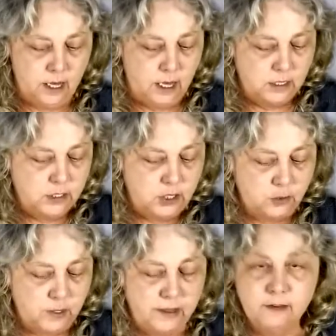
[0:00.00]
doing
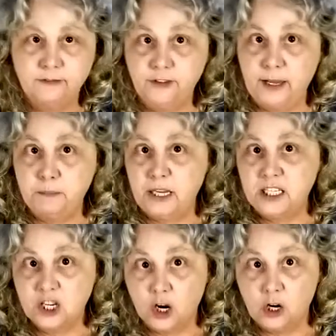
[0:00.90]
the flip and
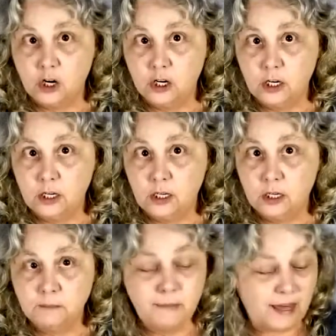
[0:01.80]
turn
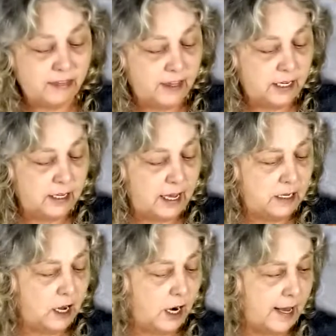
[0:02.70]
method and not
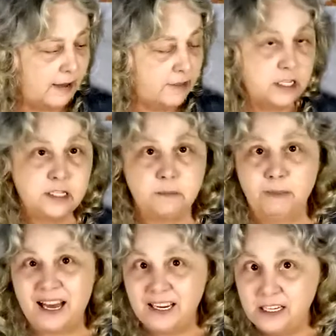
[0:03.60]
having to
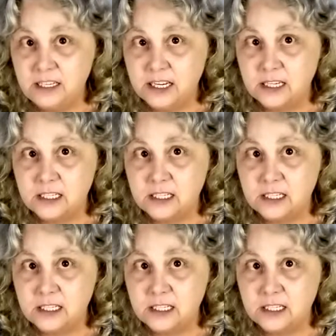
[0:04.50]
bind it